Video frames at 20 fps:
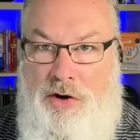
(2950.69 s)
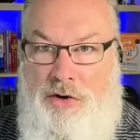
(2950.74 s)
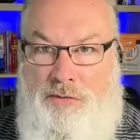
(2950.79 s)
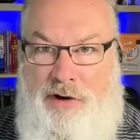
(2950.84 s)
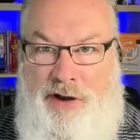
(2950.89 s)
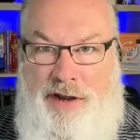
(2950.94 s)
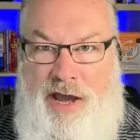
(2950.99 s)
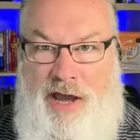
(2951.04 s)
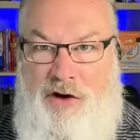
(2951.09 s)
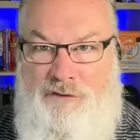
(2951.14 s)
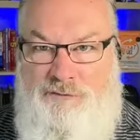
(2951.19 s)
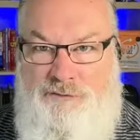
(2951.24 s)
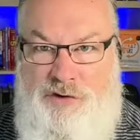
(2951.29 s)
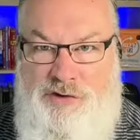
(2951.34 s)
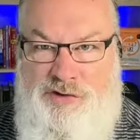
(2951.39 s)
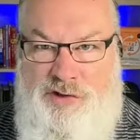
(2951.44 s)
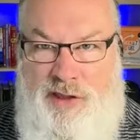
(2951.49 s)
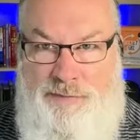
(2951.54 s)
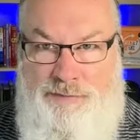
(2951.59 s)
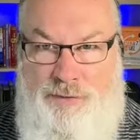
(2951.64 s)
Right now, for
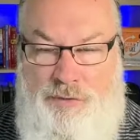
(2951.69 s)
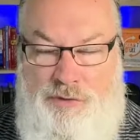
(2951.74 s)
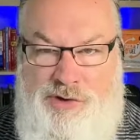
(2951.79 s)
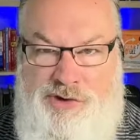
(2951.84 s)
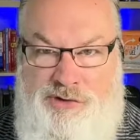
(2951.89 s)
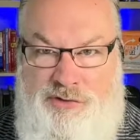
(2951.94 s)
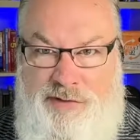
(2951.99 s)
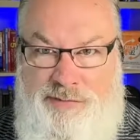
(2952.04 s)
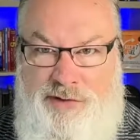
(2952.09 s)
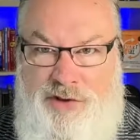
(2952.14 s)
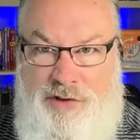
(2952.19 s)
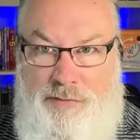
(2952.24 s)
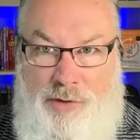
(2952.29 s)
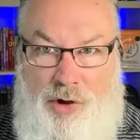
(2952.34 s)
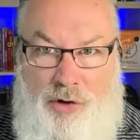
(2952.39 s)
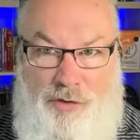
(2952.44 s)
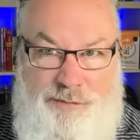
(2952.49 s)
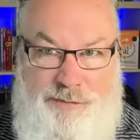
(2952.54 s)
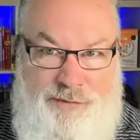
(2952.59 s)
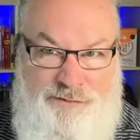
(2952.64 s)
example, we're streaming to
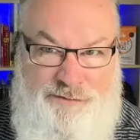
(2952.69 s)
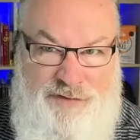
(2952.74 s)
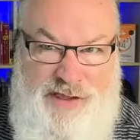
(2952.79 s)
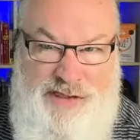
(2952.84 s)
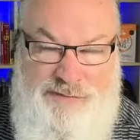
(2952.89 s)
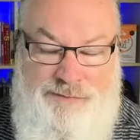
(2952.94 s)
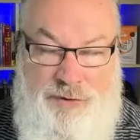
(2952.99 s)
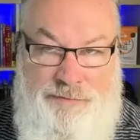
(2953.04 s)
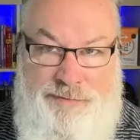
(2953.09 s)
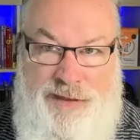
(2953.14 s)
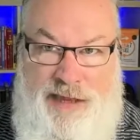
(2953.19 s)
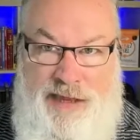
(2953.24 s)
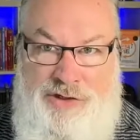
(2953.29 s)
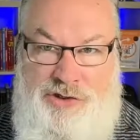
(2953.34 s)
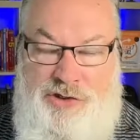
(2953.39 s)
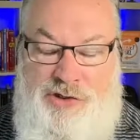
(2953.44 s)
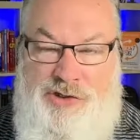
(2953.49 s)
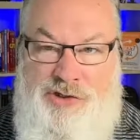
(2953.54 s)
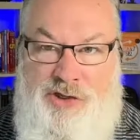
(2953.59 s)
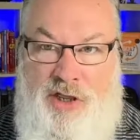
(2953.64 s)
multiple Facebook
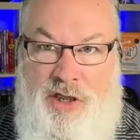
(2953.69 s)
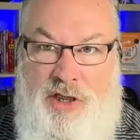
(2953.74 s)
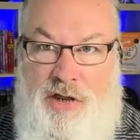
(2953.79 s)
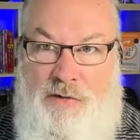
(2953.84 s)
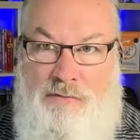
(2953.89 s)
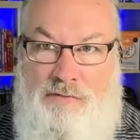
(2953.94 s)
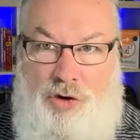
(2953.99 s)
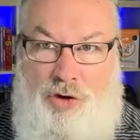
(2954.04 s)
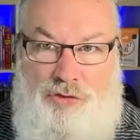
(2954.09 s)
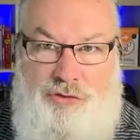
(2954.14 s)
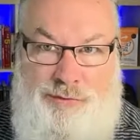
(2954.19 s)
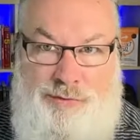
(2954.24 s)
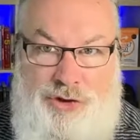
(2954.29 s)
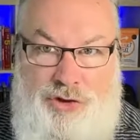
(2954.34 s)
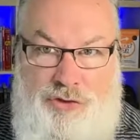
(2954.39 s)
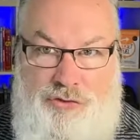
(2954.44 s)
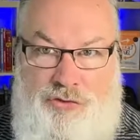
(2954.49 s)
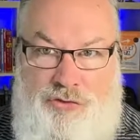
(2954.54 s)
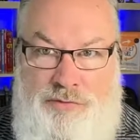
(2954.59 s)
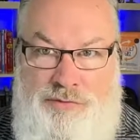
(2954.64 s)
pages, multiple
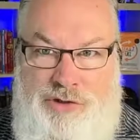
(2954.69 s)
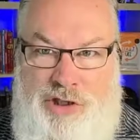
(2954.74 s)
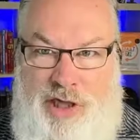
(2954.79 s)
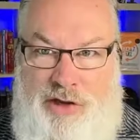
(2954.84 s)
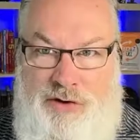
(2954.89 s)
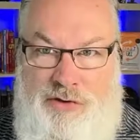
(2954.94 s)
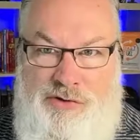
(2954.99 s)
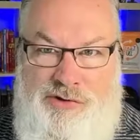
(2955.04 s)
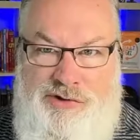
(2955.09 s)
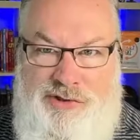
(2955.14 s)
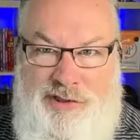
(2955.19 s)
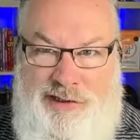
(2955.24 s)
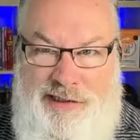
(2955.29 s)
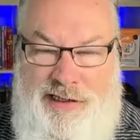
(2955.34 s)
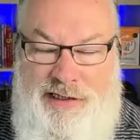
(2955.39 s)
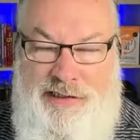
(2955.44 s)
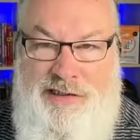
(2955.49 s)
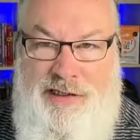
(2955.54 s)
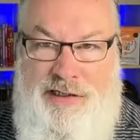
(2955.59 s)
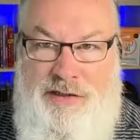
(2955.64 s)
YouTube channels, to
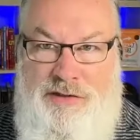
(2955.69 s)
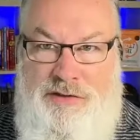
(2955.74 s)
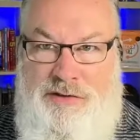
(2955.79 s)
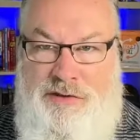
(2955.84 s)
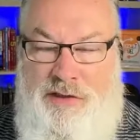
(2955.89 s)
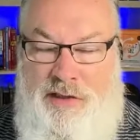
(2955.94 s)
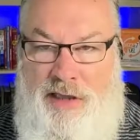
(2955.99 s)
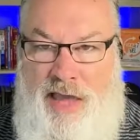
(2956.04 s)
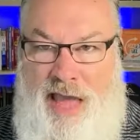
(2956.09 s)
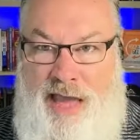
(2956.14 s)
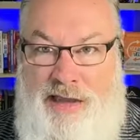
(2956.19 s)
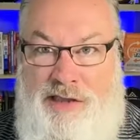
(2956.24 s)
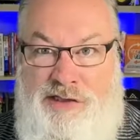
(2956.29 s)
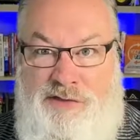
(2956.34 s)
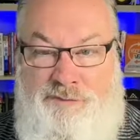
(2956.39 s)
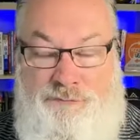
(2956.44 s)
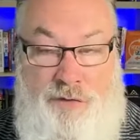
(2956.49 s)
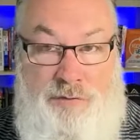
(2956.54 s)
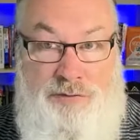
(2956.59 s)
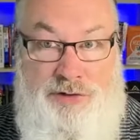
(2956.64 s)
LinkedIn, to
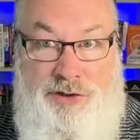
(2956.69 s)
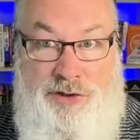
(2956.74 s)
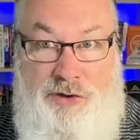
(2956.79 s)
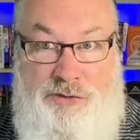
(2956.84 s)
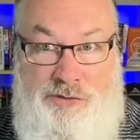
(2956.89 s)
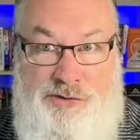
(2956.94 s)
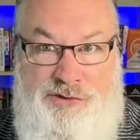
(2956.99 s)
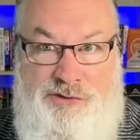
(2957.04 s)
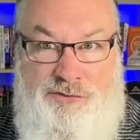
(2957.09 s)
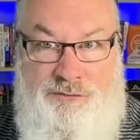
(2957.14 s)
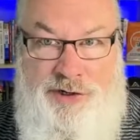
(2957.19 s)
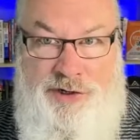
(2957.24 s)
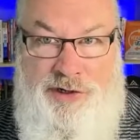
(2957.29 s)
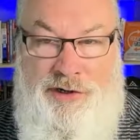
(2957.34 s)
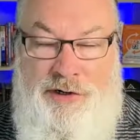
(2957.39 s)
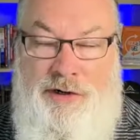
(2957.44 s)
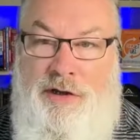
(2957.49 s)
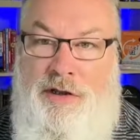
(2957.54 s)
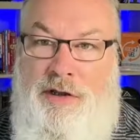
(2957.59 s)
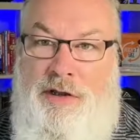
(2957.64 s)
X, formerly known as Twitter,